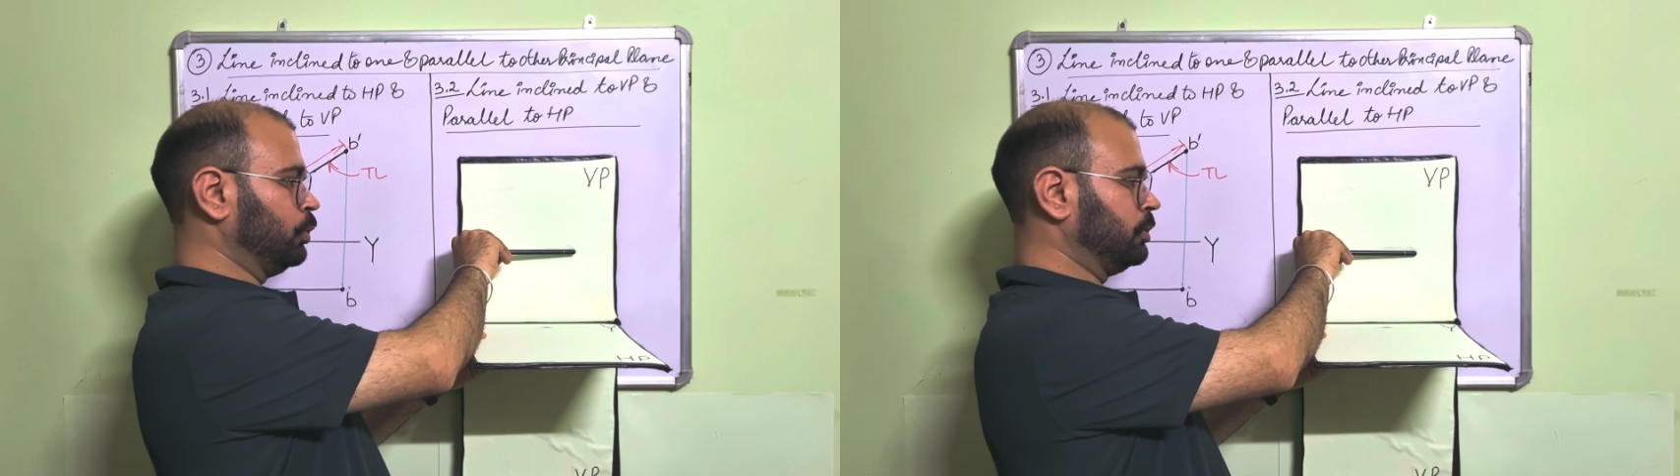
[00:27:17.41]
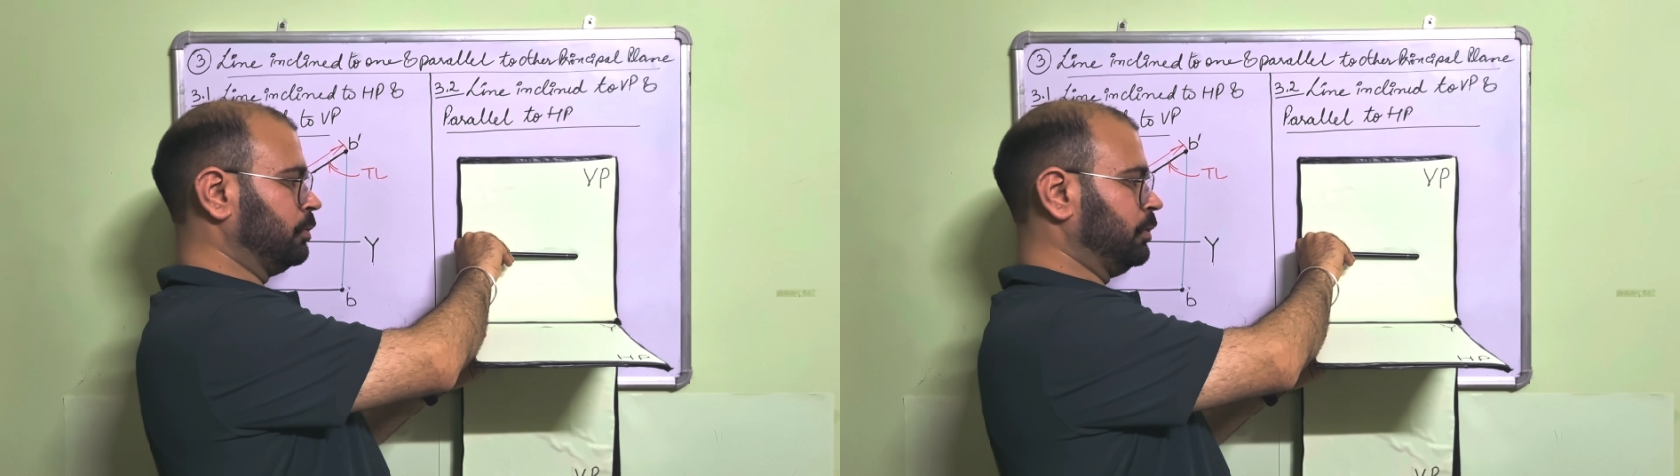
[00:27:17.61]

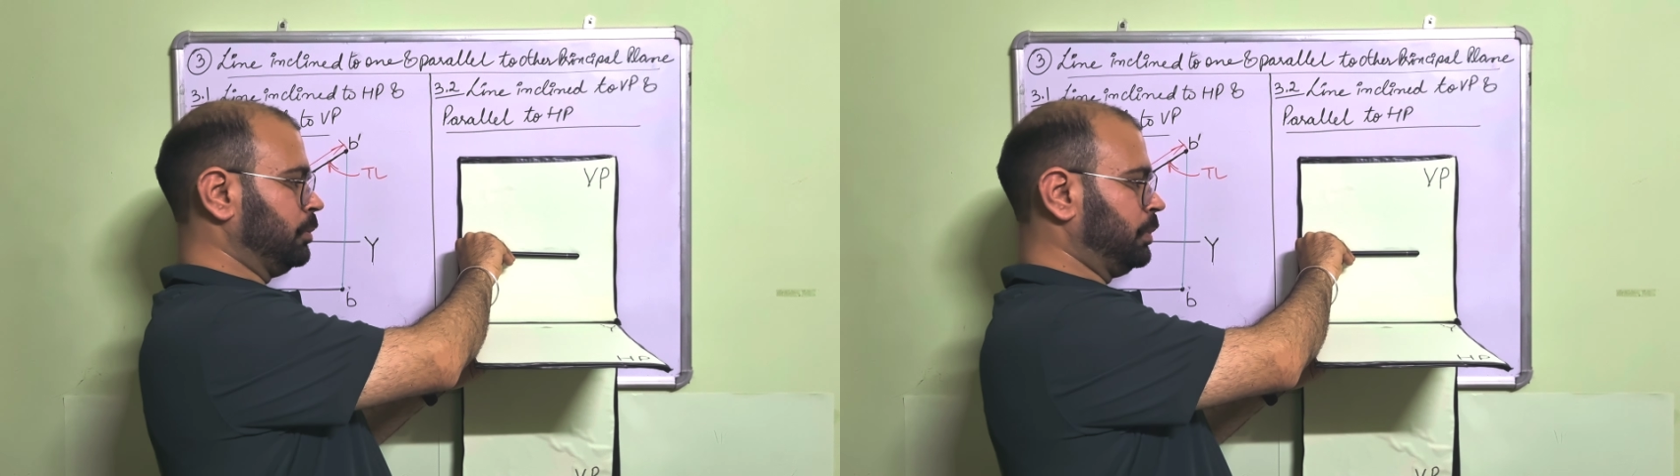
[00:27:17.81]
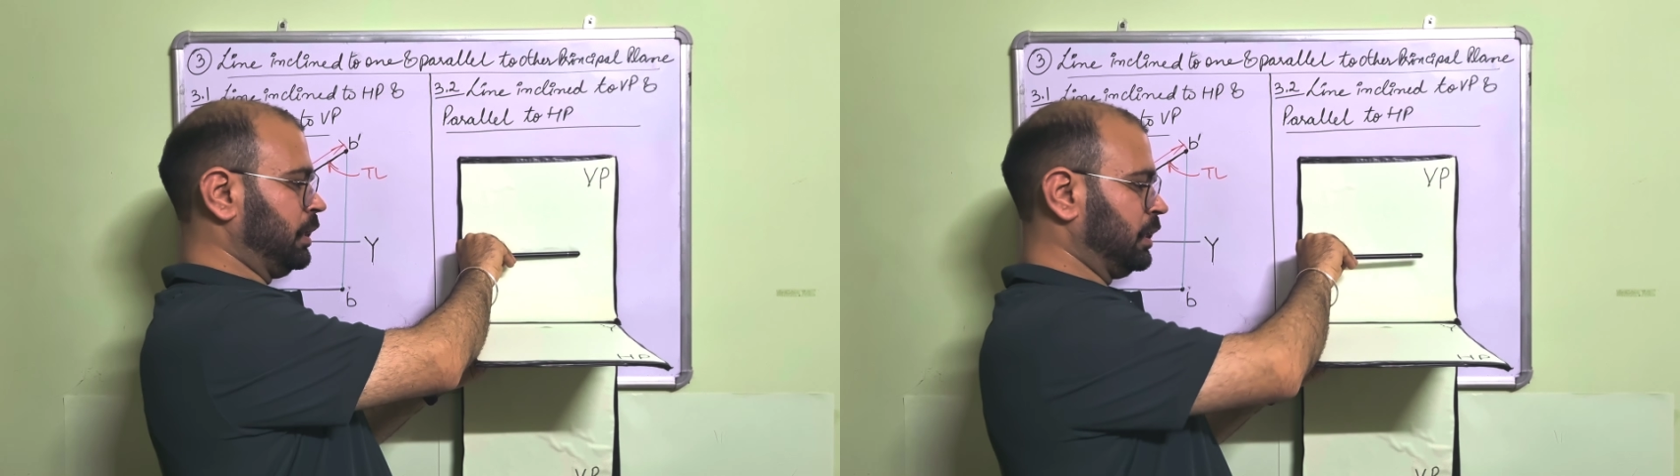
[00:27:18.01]
it is
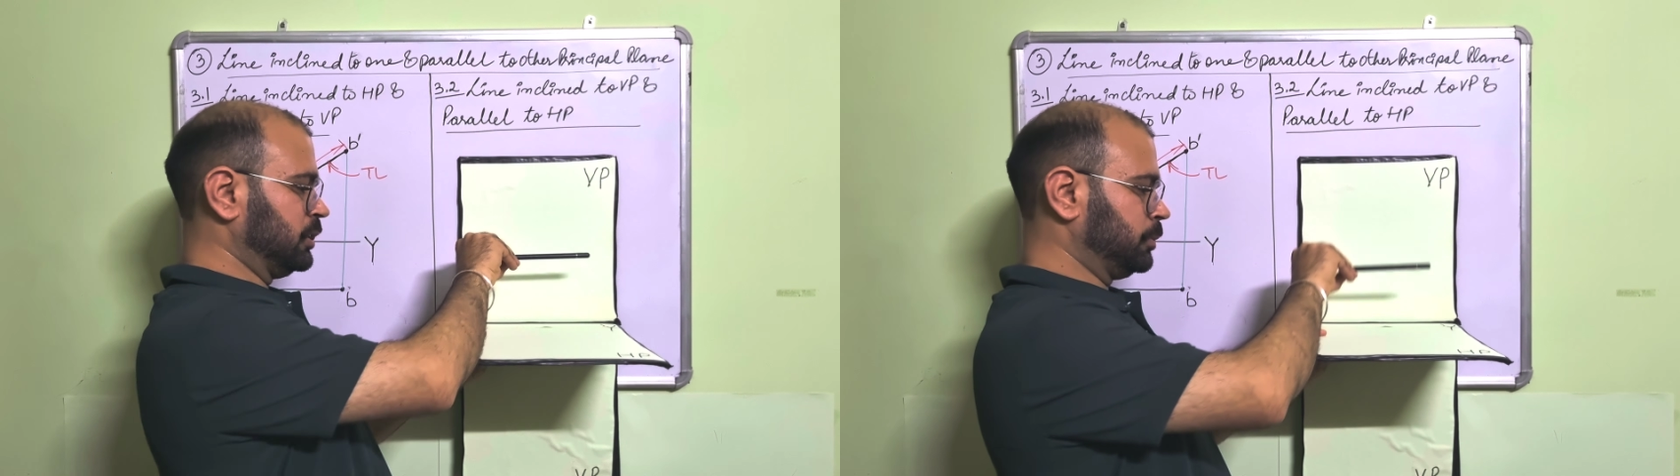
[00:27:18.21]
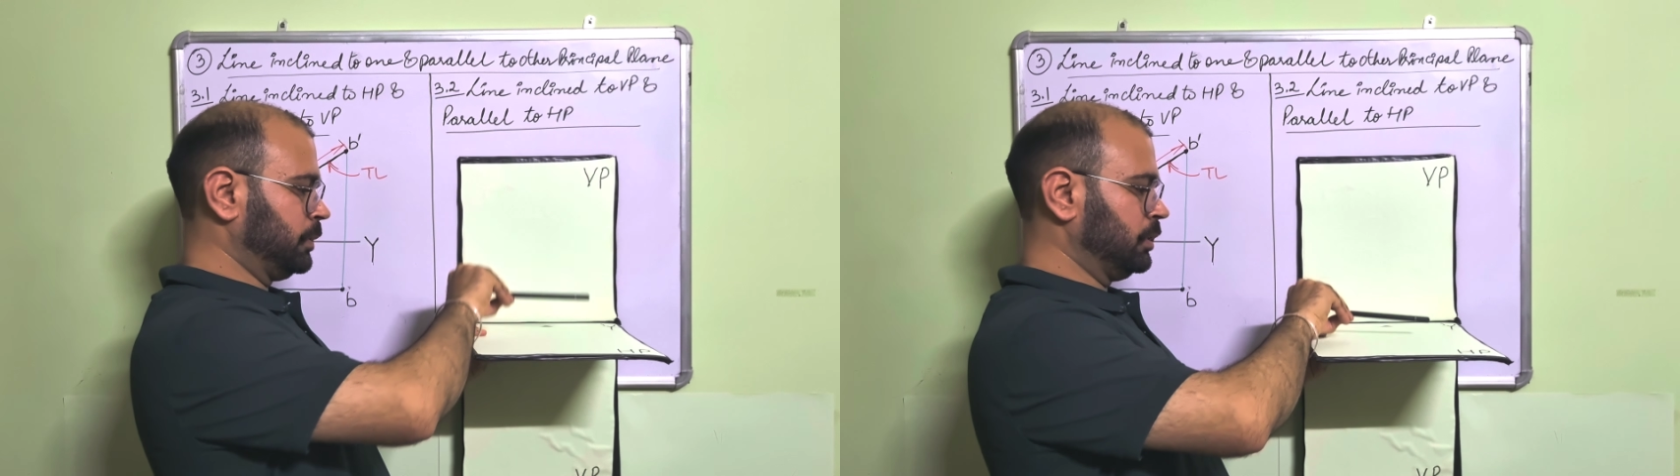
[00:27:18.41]
parallel to
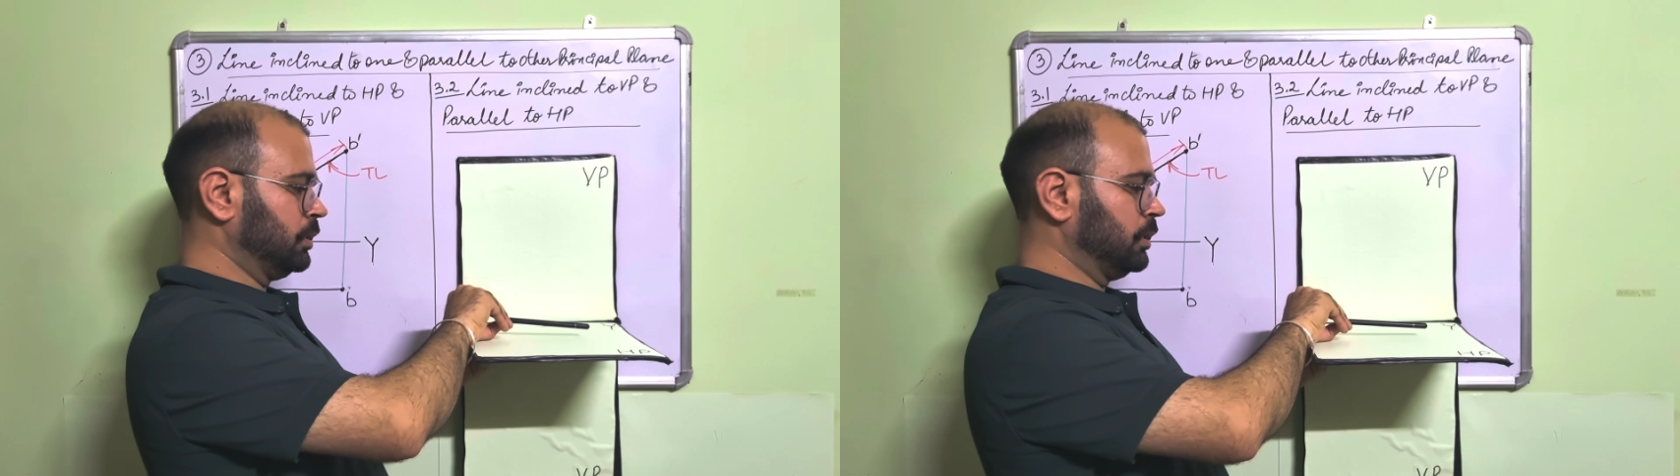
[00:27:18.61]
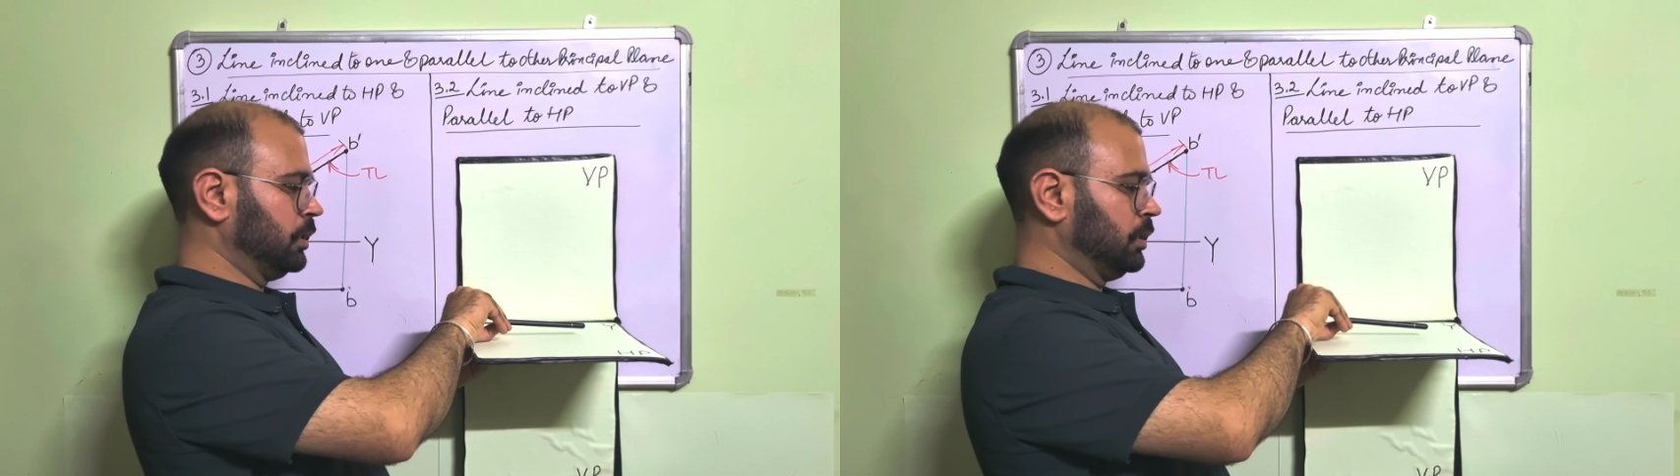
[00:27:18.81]
both
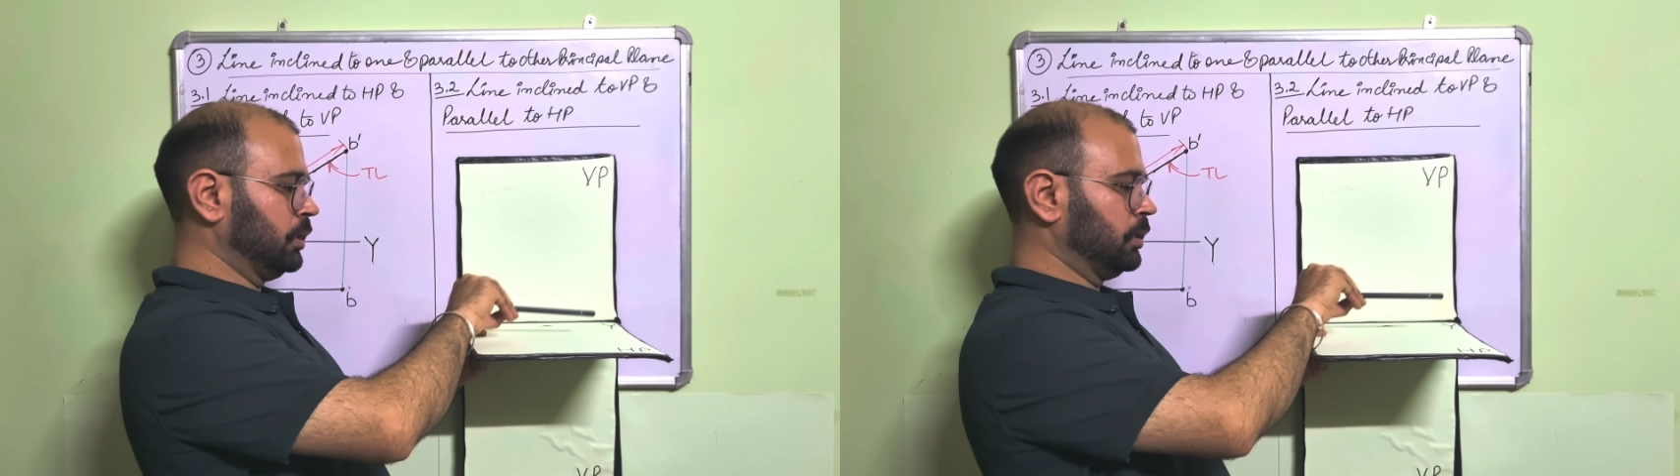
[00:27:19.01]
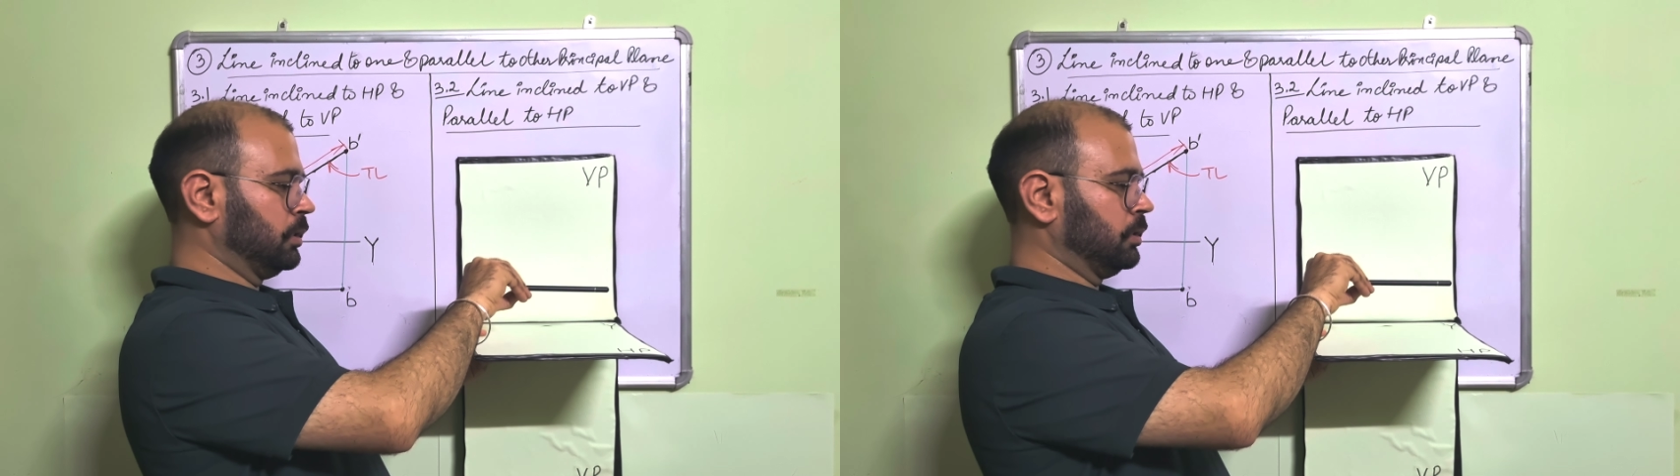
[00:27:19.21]
VP
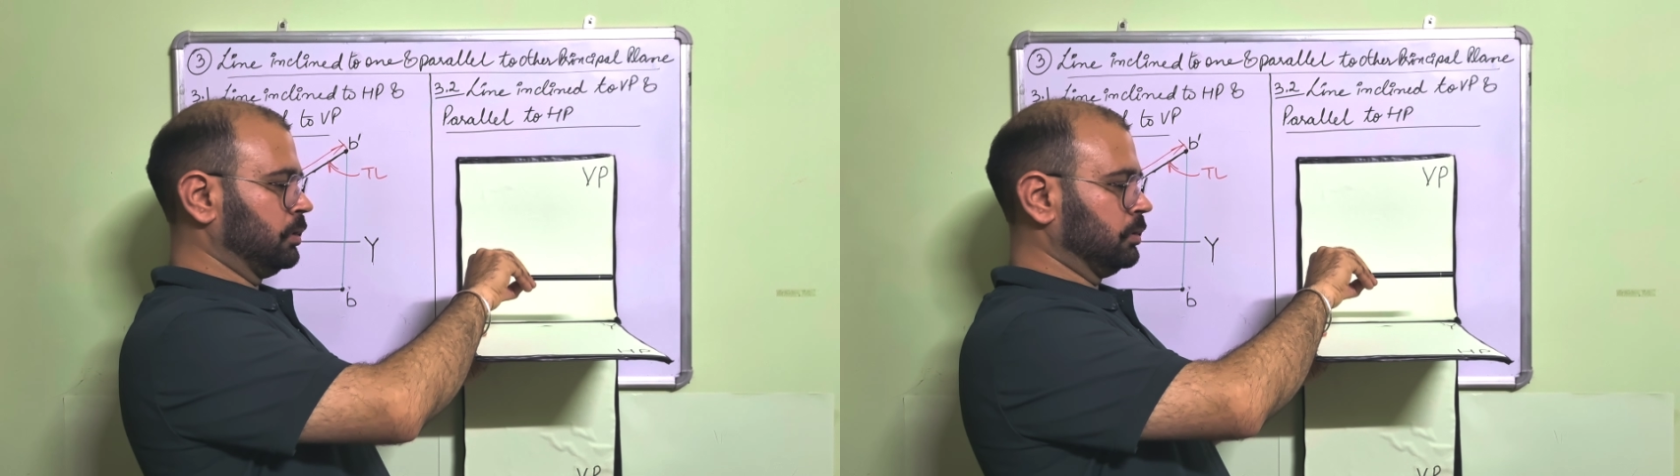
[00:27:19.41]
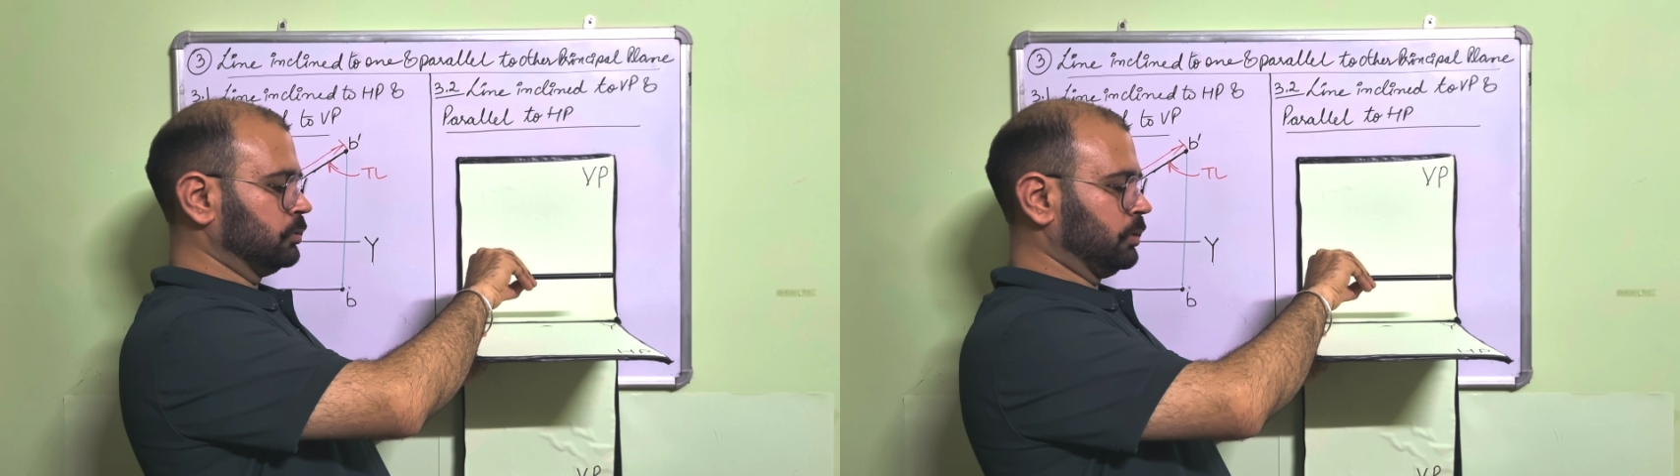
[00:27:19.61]
and HP.